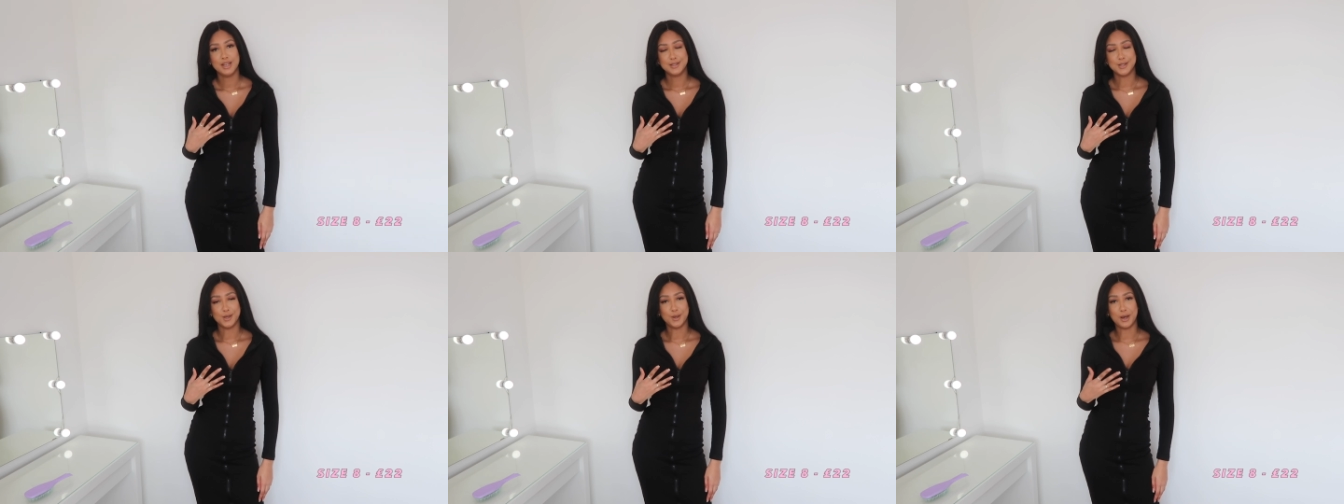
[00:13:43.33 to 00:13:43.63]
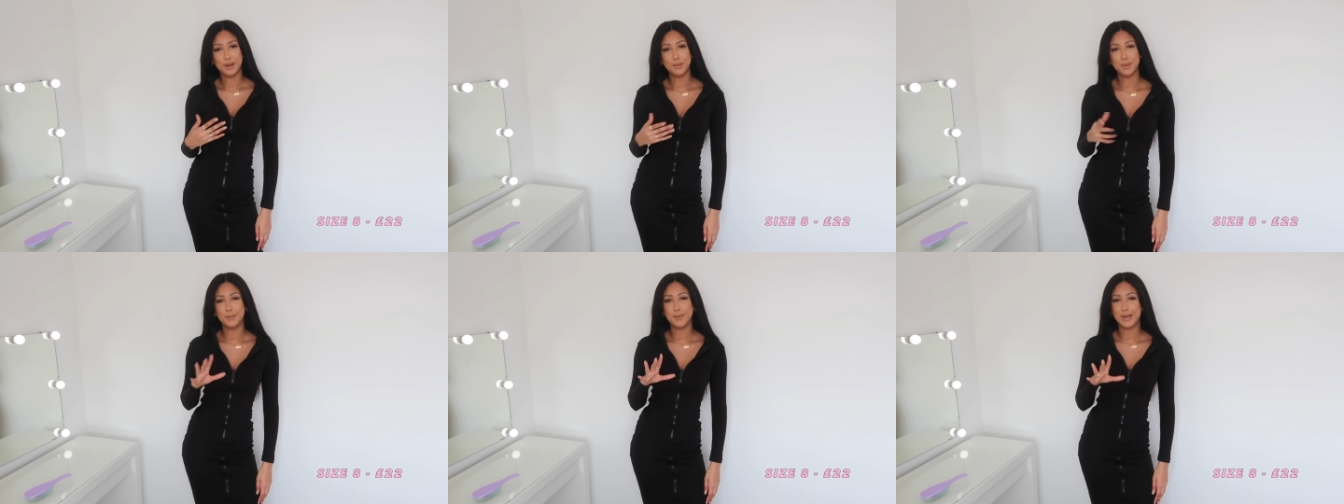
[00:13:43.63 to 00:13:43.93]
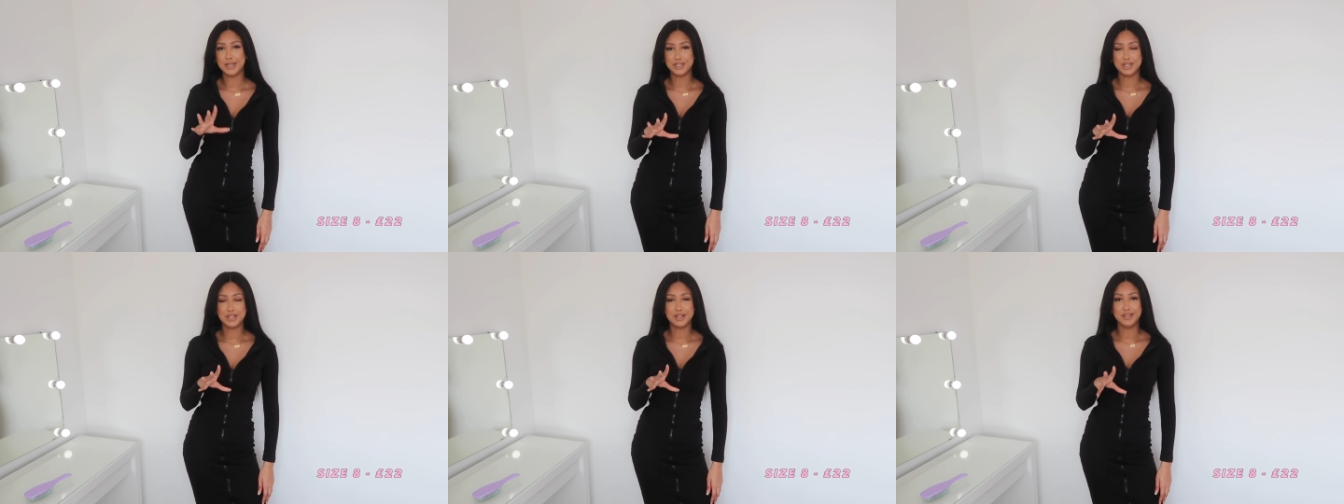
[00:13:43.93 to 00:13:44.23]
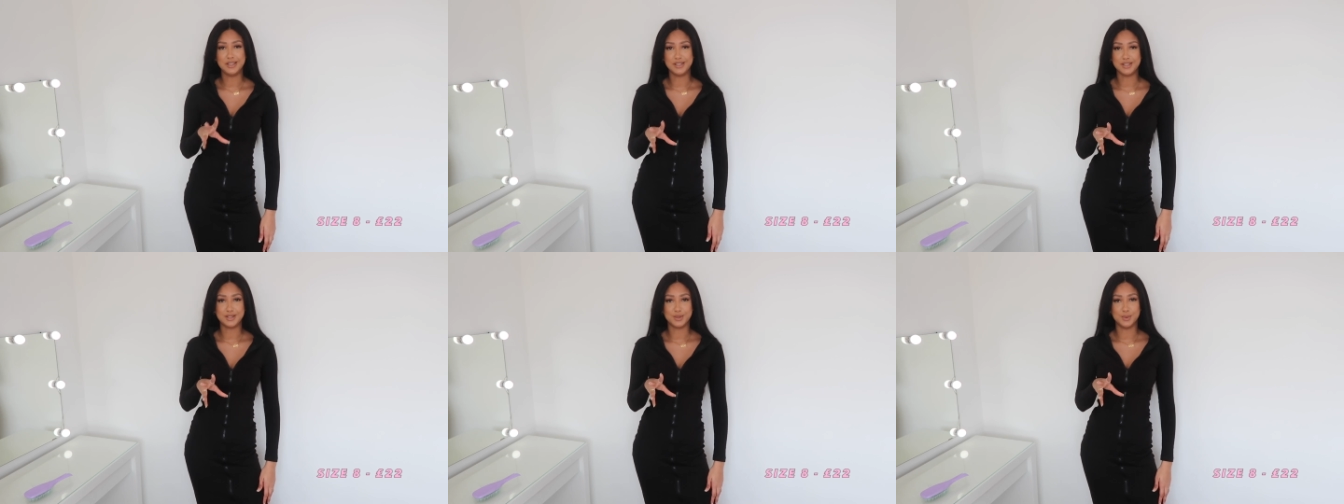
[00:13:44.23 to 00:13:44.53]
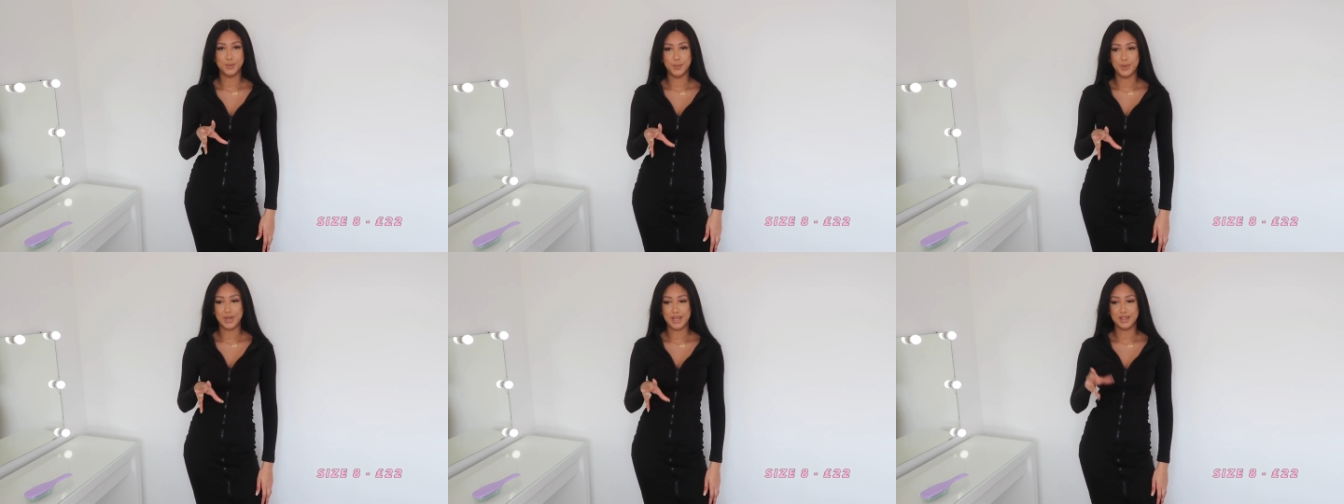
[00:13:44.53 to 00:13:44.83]
So I'm imagining
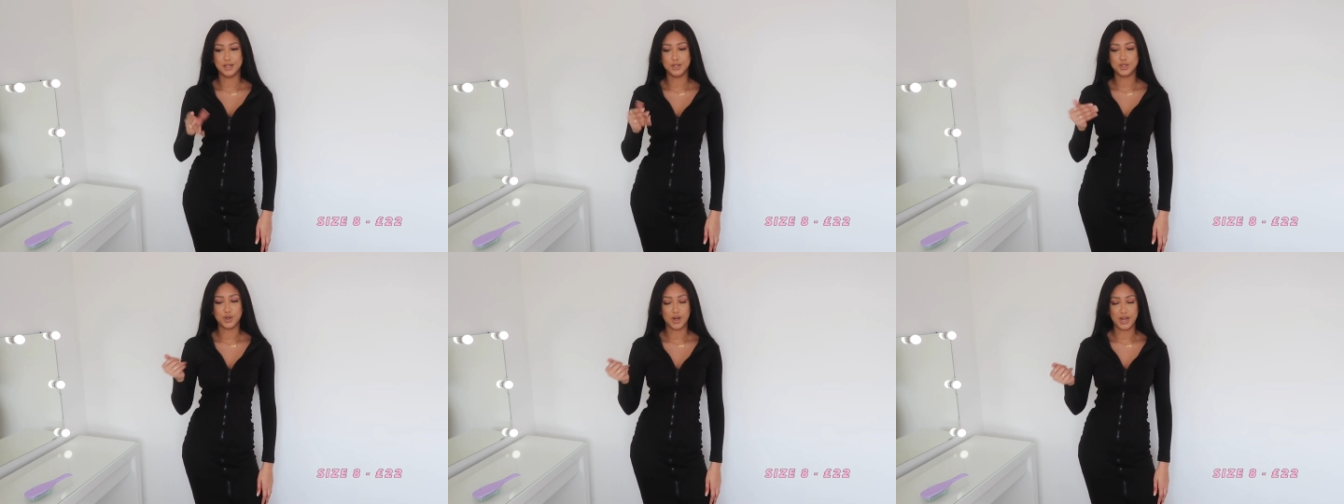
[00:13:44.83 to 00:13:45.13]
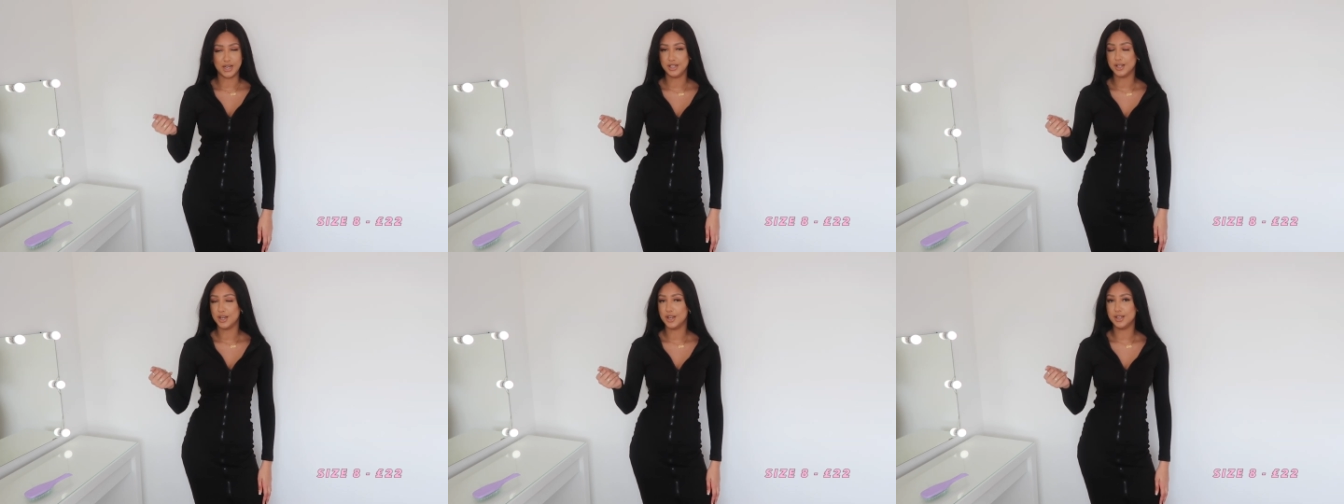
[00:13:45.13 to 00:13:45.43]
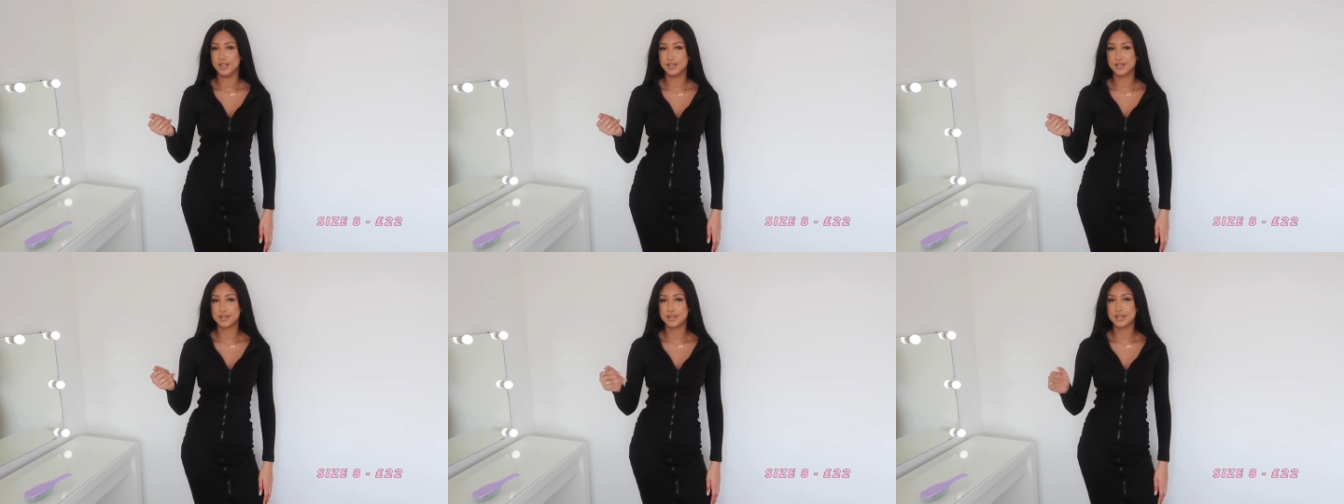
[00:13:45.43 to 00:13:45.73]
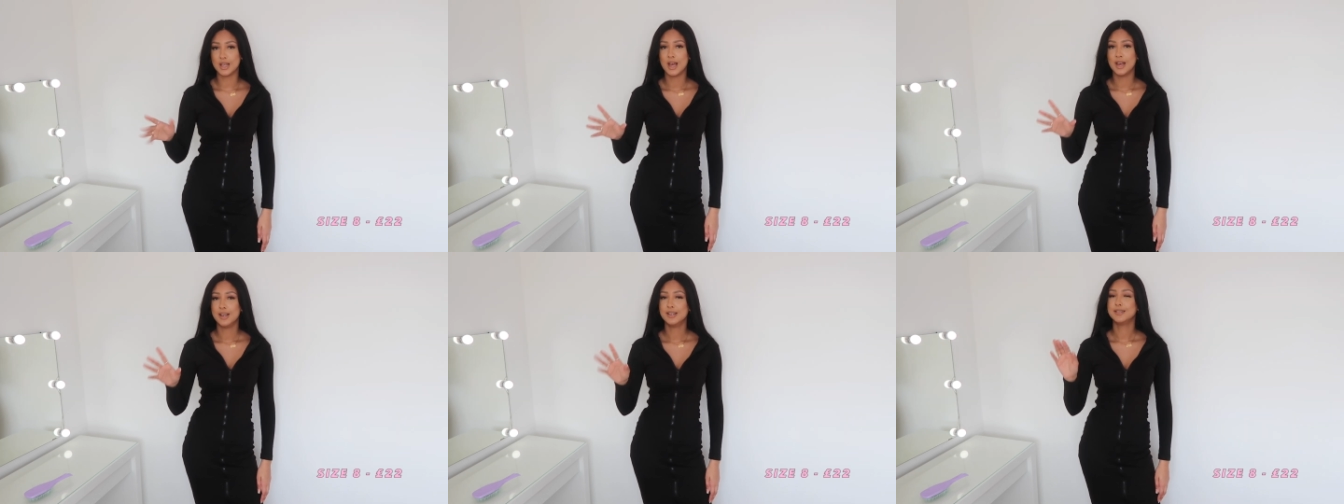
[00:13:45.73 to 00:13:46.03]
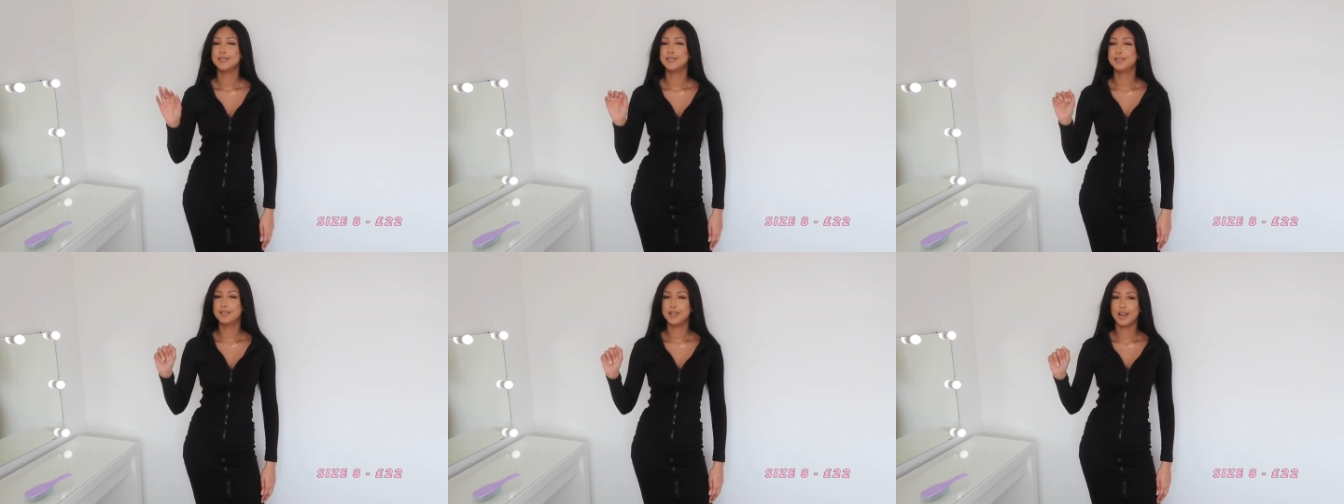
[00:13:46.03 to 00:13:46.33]
this with trainers.
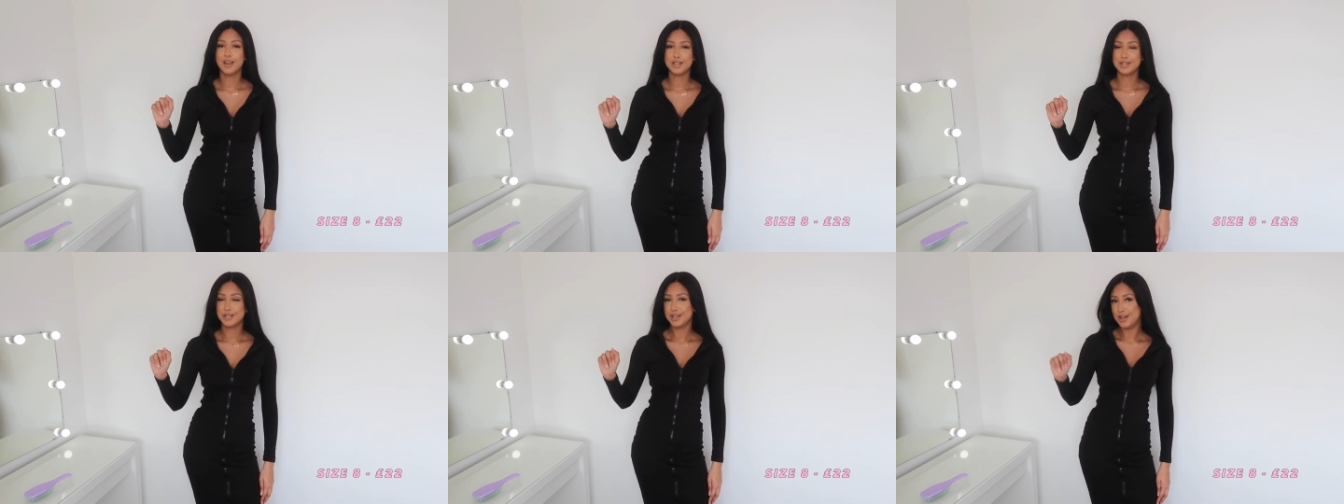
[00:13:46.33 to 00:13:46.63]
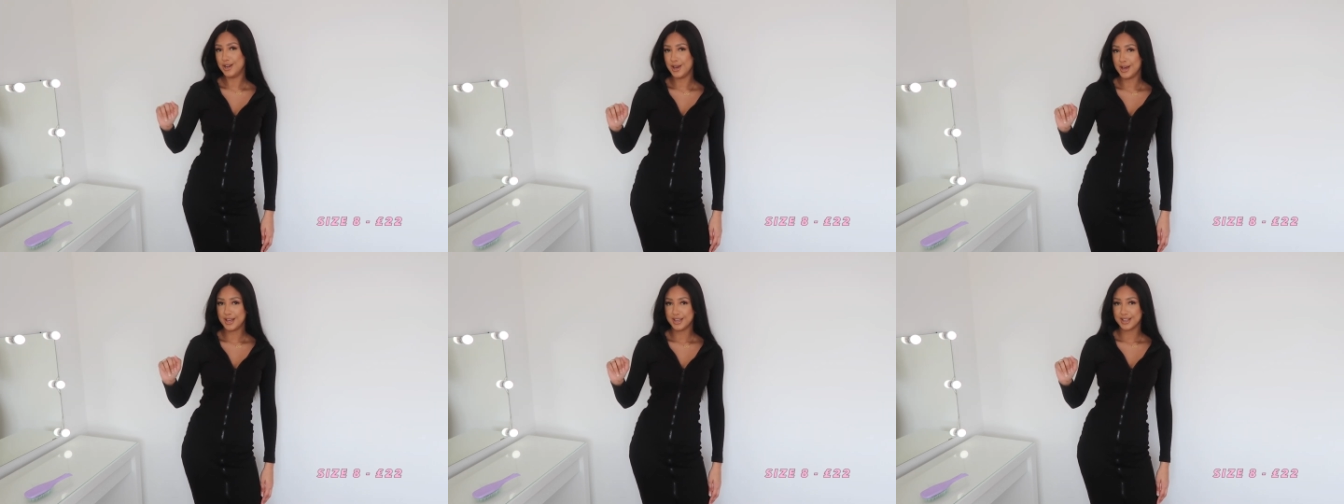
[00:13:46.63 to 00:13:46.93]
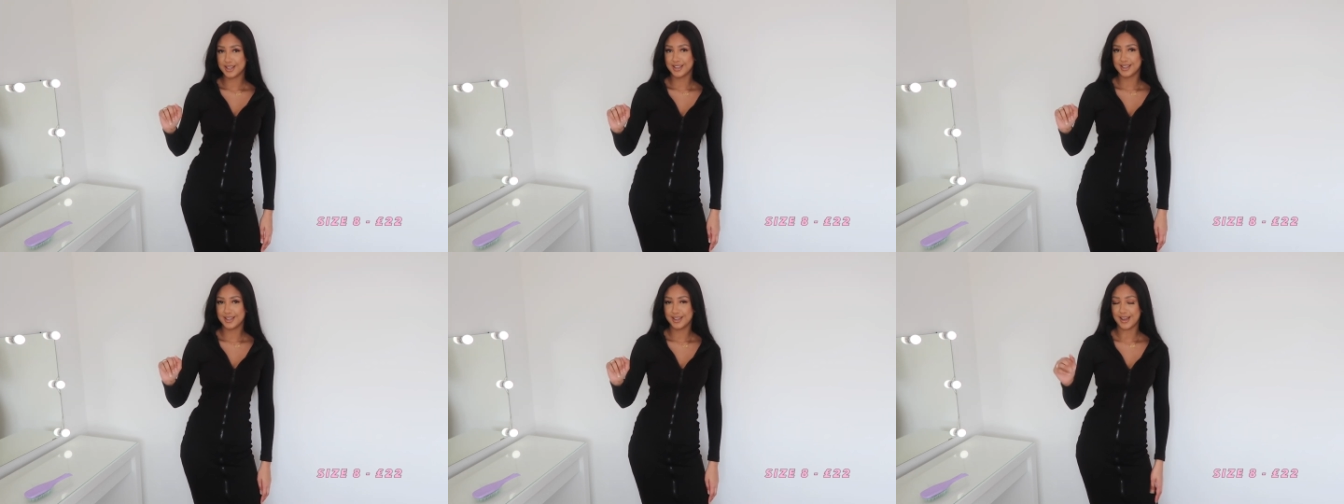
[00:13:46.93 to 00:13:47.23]
Such a look.